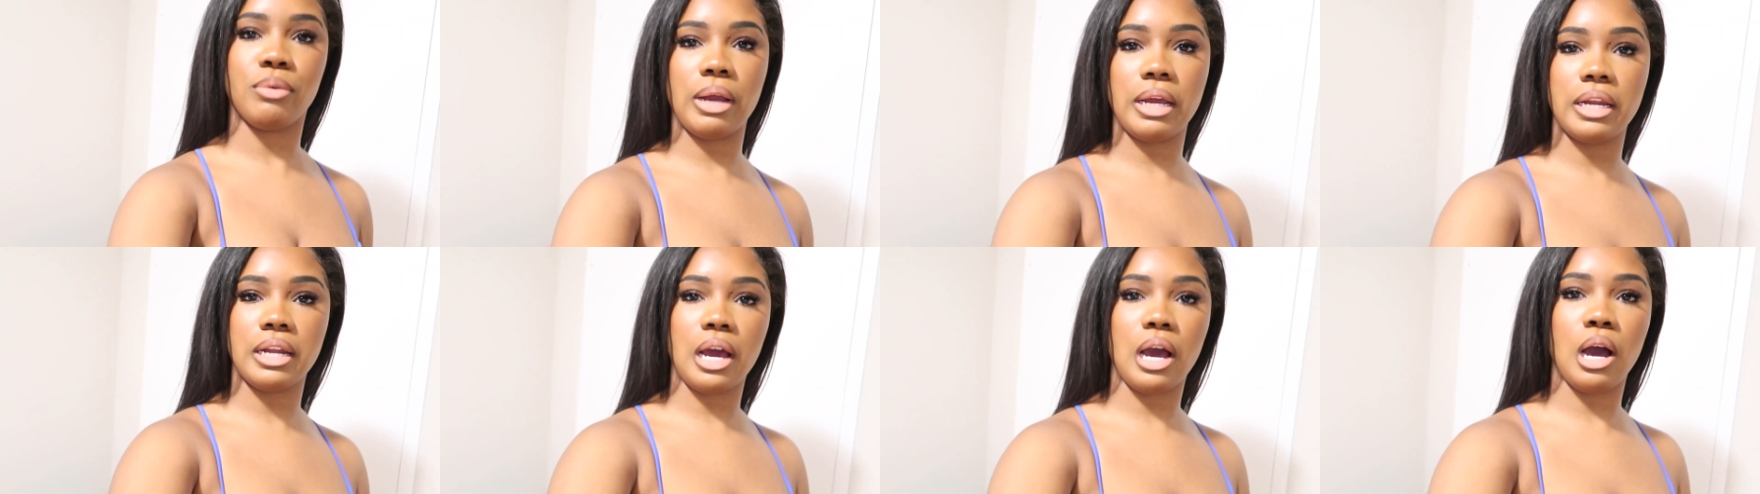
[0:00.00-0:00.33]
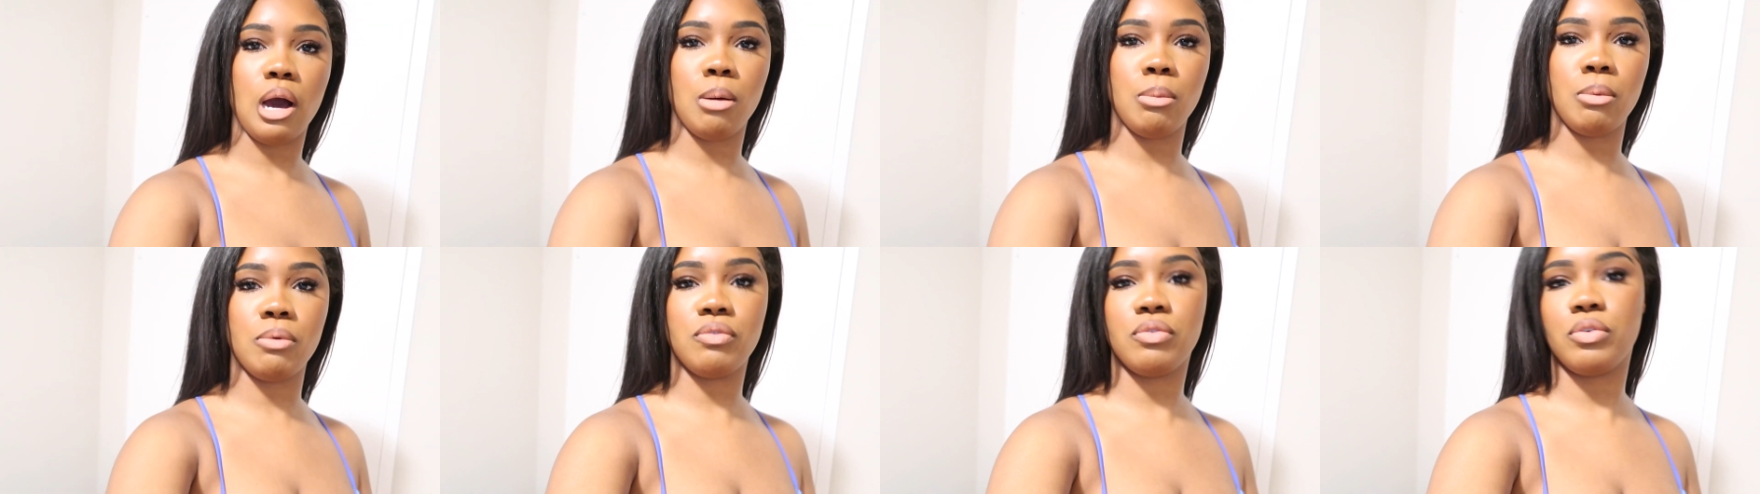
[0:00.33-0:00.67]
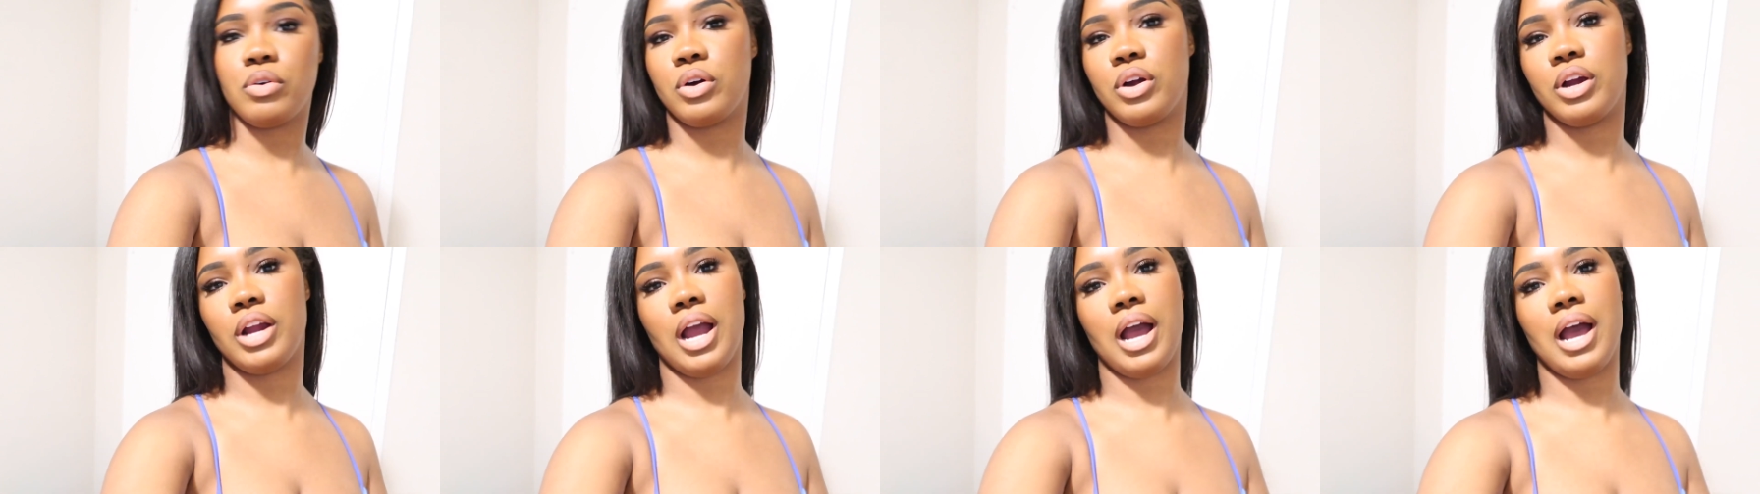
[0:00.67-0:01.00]
right now
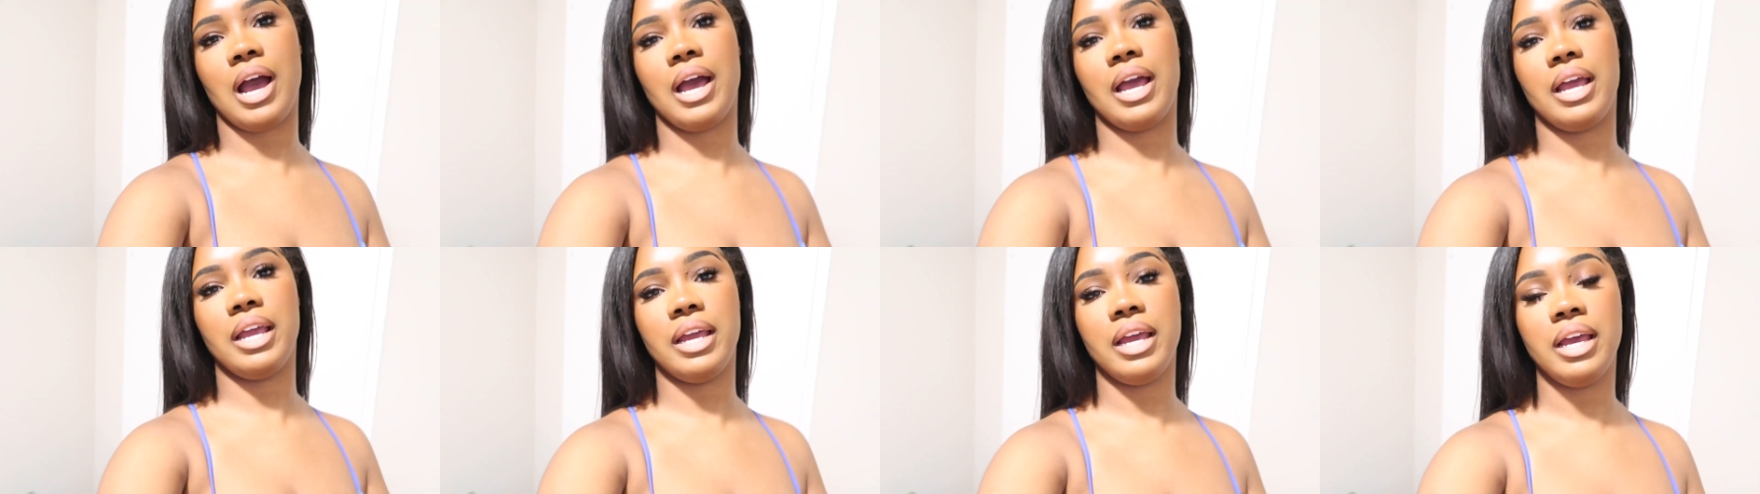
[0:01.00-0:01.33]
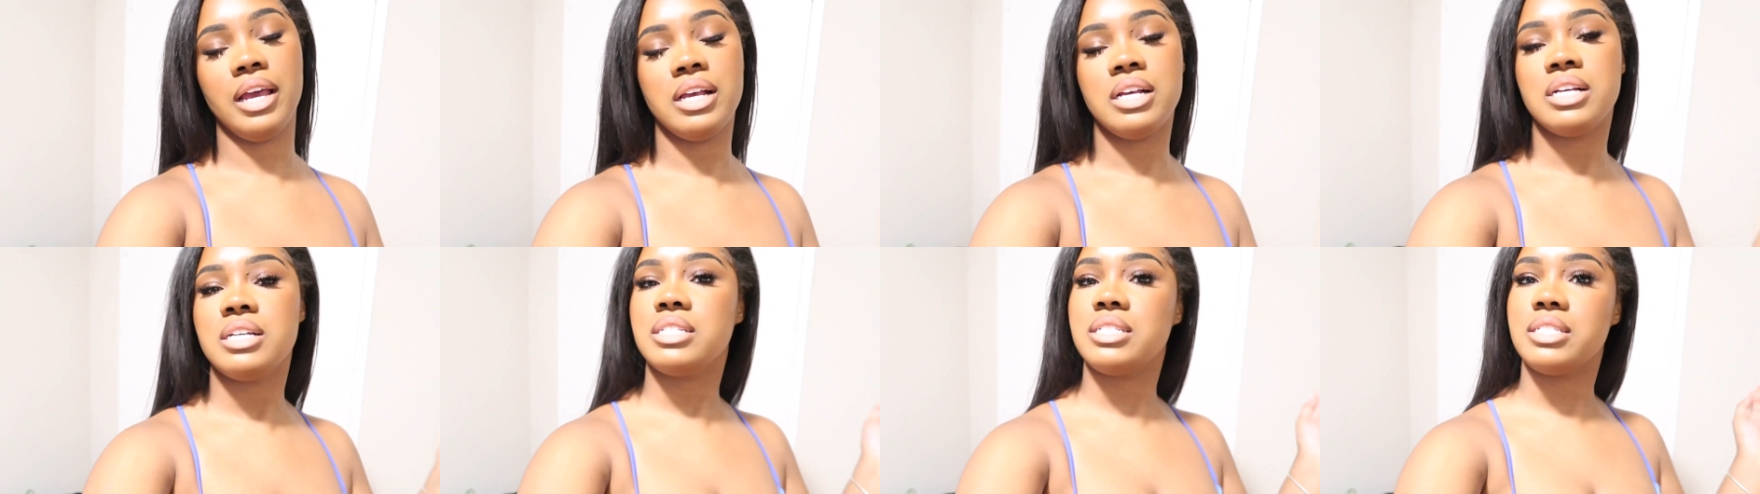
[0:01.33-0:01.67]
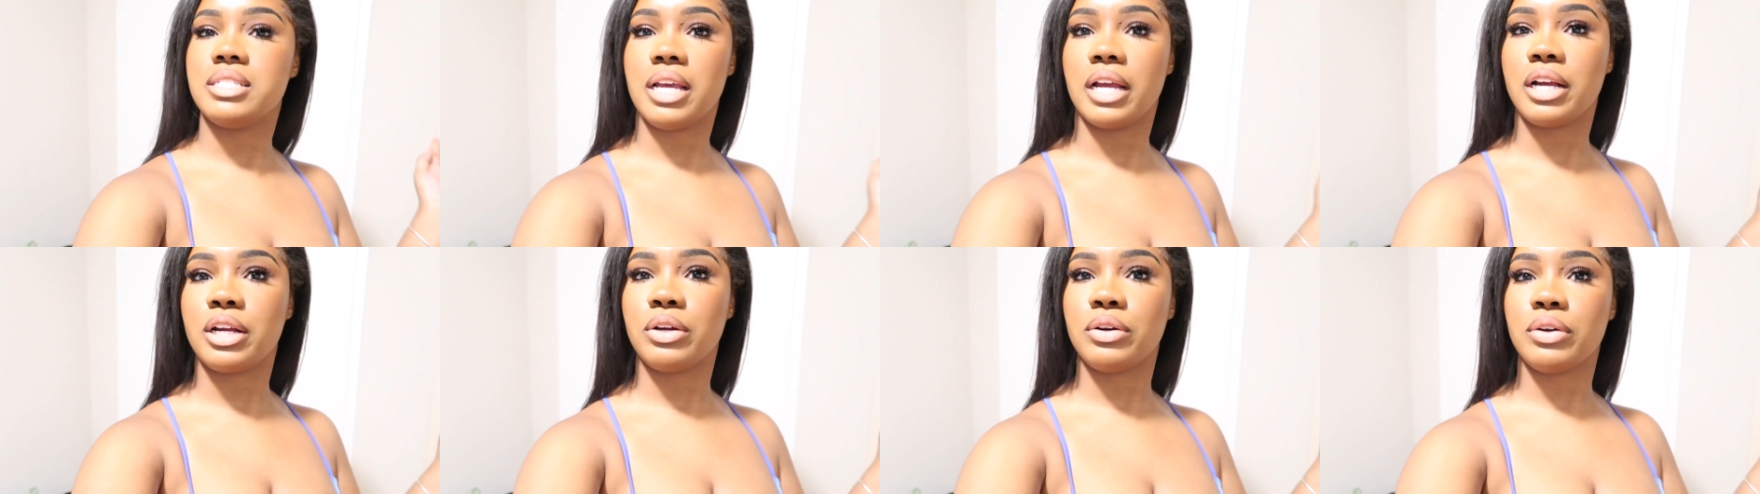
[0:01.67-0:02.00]
before I
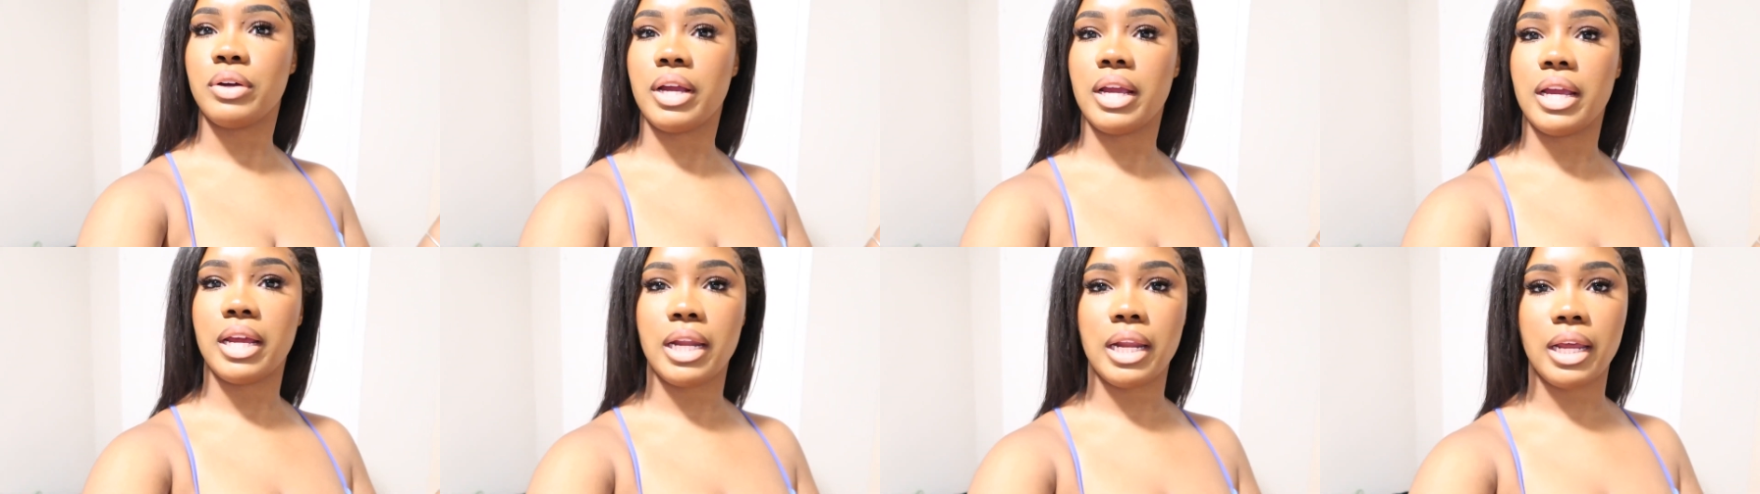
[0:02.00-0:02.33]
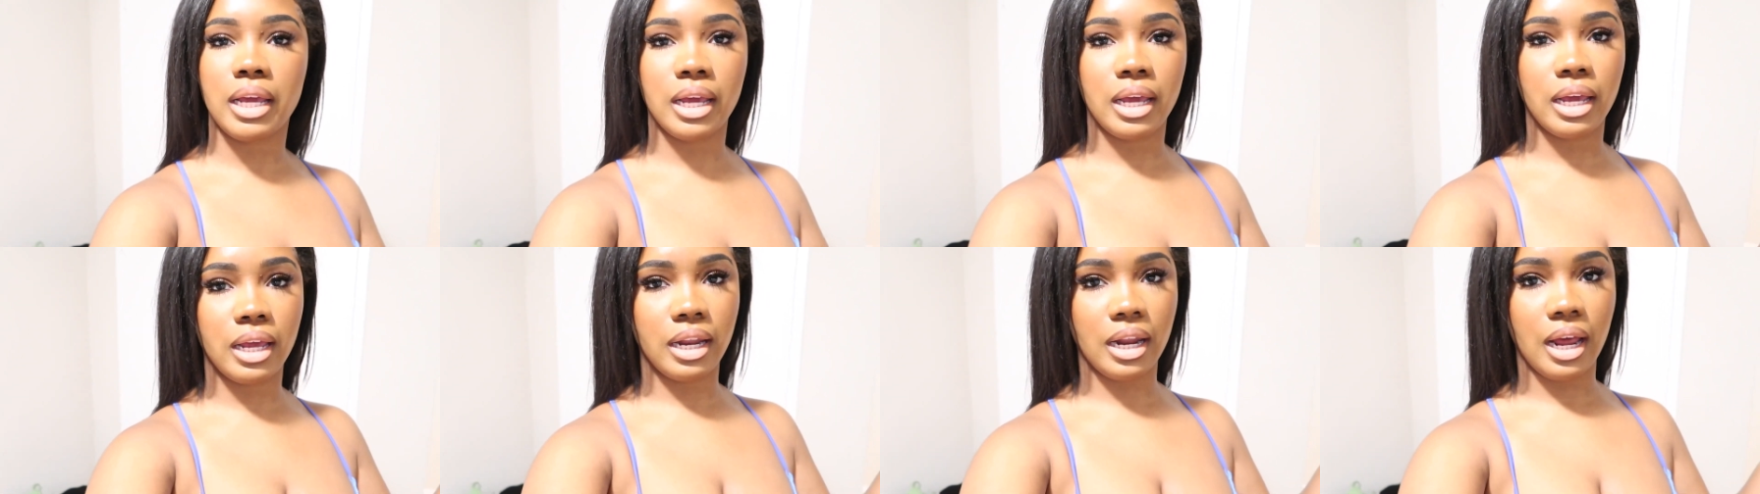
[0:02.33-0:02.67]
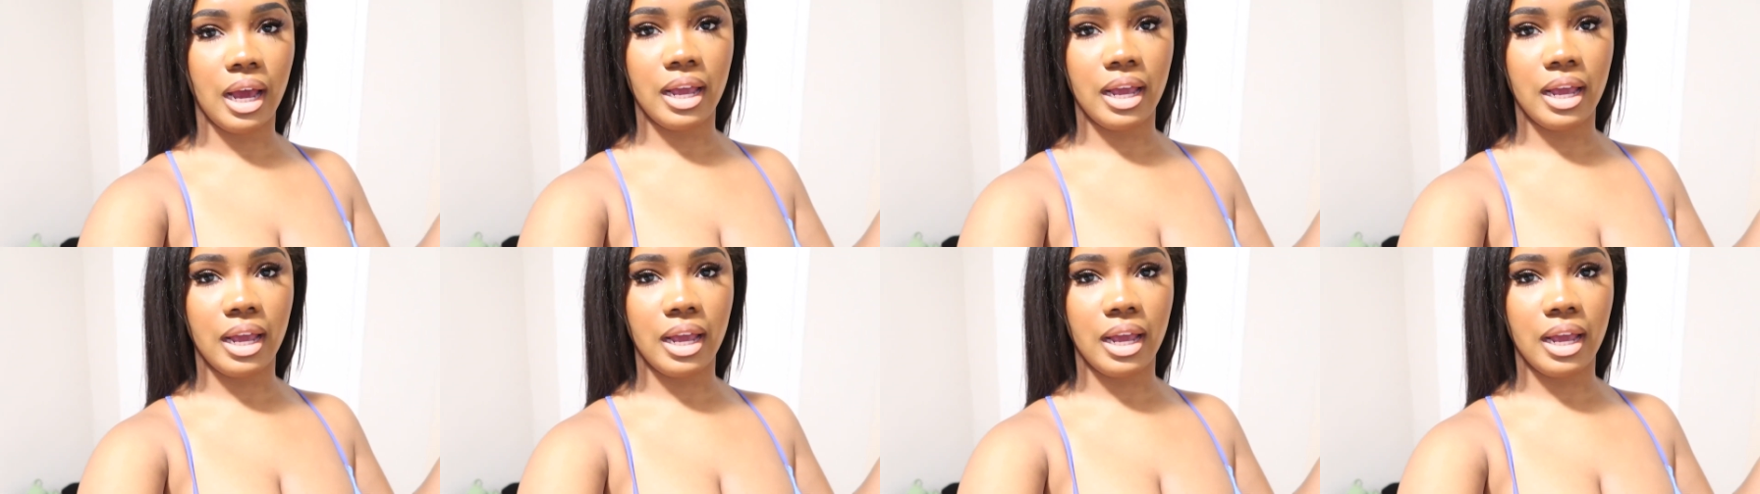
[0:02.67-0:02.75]
decorate it.